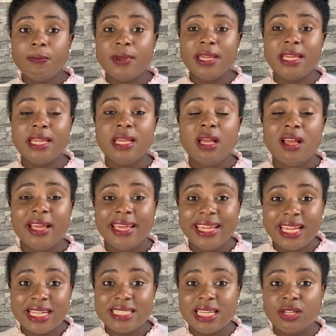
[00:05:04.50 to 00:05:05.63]
be
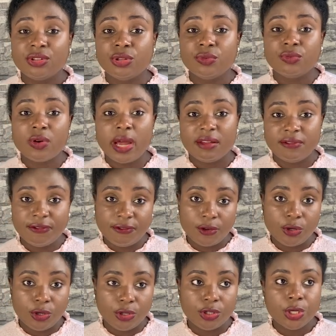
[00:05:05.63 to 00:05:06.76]
eating the right
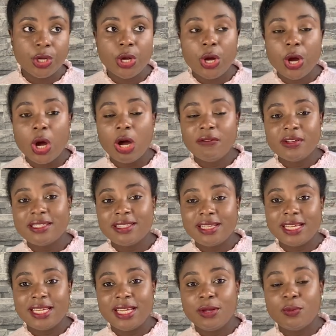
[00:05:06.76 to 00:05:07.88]
food
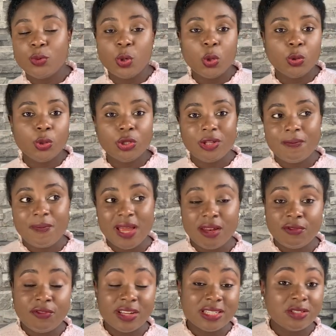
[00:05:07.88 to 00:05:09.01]
obviously we all know the
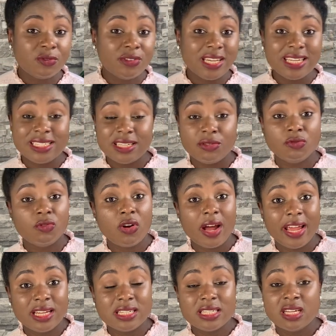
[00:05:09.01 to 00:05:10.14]
benefits of eating
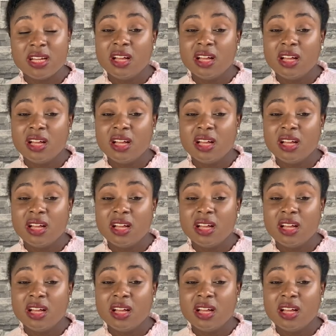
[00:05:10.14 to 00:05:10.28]
right